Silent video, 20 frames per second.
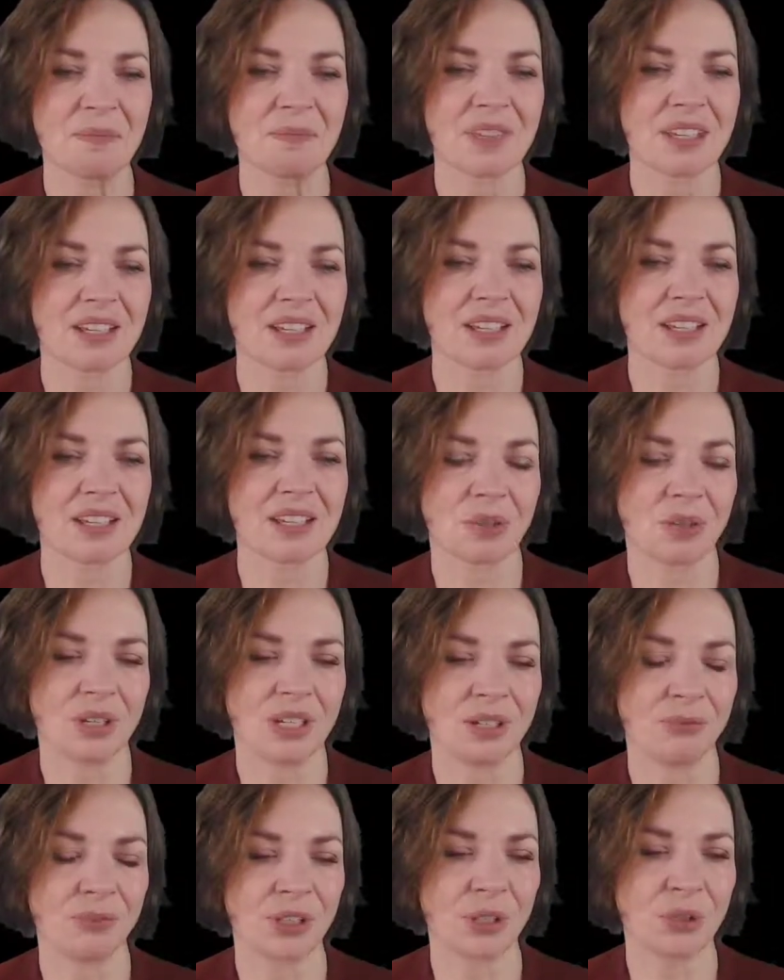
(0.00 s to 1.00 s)
So
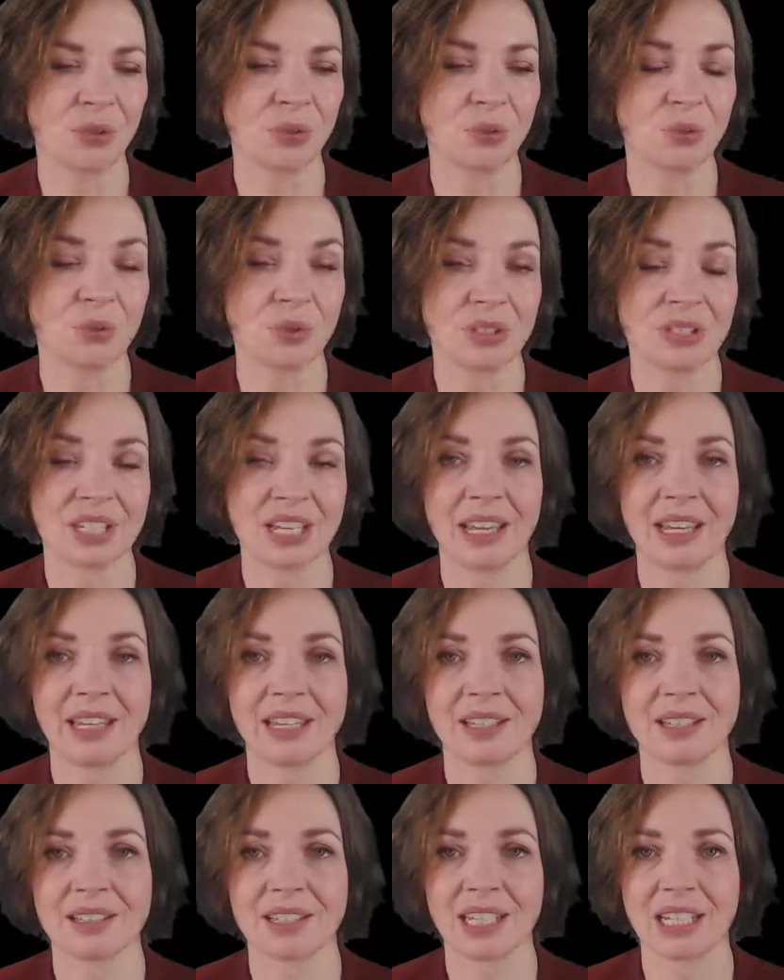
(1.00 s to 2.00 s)
if you
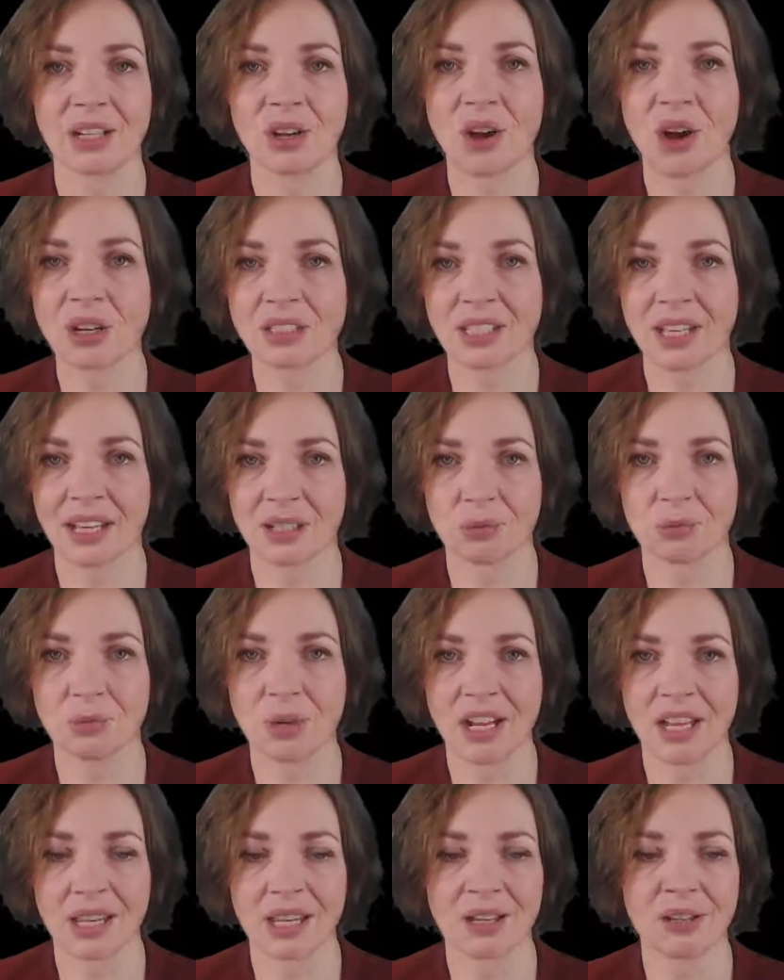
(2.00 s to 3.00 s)
take a zinc oxide
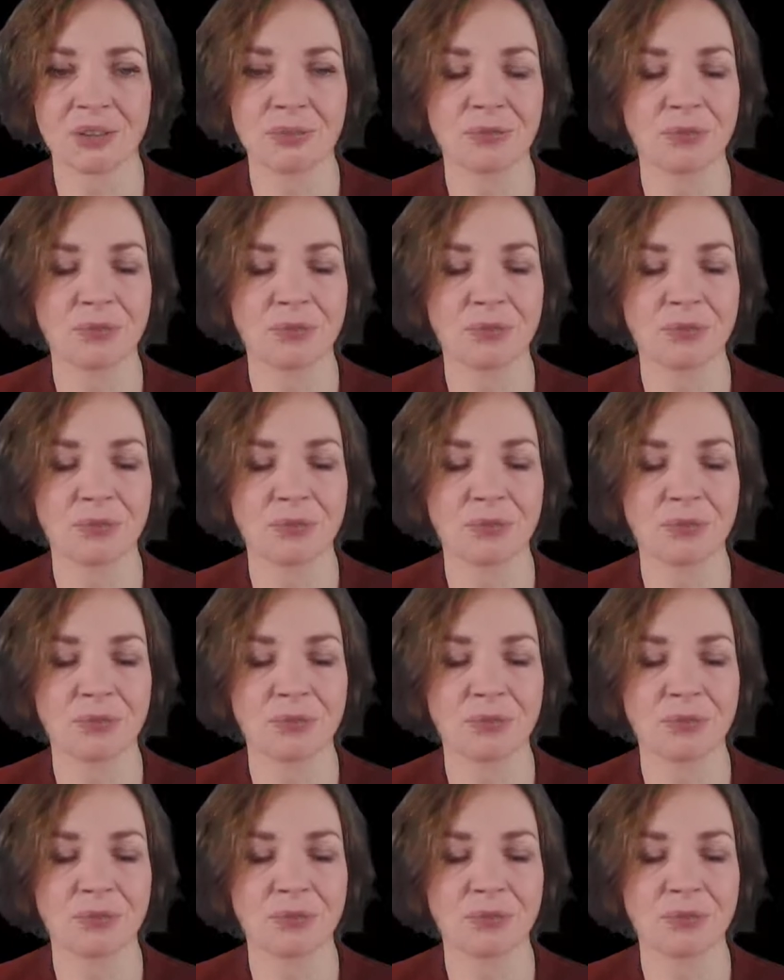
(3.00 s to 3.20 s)
wire,